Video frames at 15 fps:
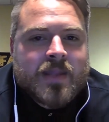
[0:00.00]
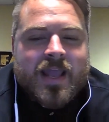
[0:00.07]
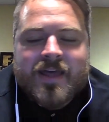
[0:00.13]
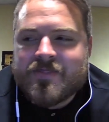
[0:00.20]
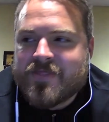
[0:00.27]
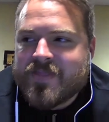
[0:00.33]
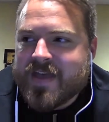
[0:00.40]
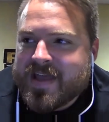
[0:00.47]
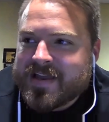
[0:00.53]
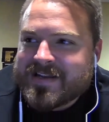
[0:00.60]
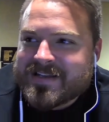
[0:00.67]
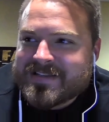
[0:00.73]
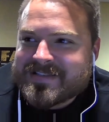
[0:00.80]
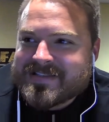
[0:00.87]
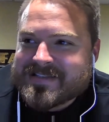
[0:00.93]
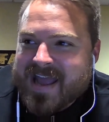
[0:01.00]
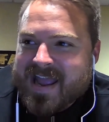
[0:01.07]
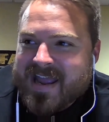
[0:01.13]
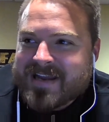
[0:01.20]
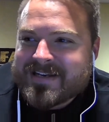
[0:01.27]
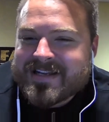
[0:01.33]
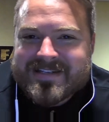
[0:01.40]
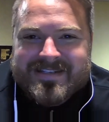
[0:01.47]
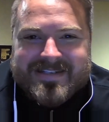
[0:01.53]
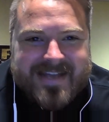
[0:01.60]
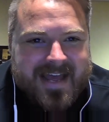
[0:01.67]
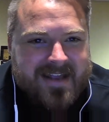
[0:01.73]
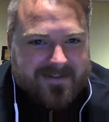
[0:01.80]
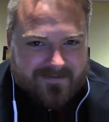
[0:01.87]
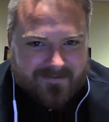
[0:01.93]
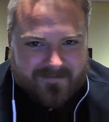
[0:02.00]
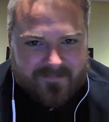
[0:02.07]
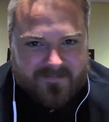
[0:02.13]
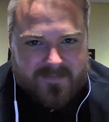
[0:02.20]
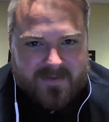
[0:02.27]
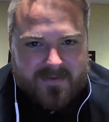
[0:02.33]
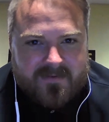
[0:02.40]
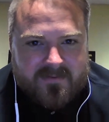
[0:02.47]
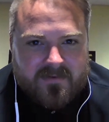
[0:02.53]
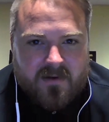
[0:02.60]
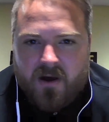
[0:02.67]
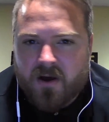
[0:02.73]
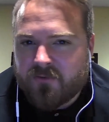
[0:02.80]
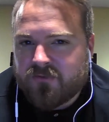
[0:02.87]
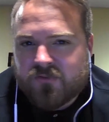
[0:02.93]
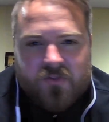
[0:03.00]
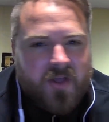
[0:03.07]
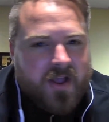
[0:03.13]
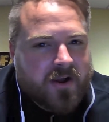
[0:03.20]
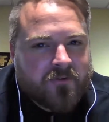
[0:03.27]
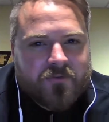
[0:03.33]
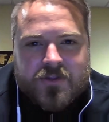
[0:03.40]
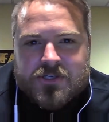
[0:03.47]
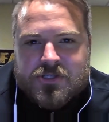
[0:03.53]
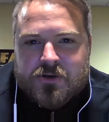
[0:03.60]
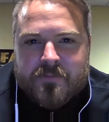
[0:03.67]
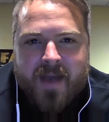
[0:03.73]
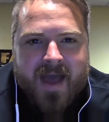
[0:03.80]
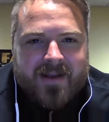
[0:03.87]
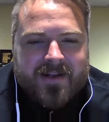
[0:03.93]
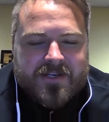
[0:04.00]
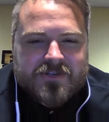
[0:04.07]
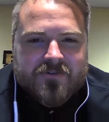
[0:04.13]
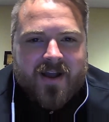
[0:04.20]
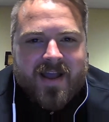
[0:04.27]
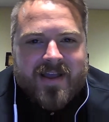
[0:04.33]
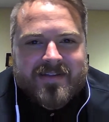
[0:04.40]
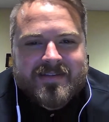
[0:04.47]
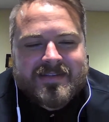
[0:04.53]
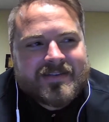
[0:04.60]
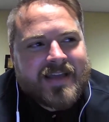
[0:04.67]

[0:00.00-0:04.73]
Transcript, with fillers: And then Zane Denton, a flair for the dramatics, right?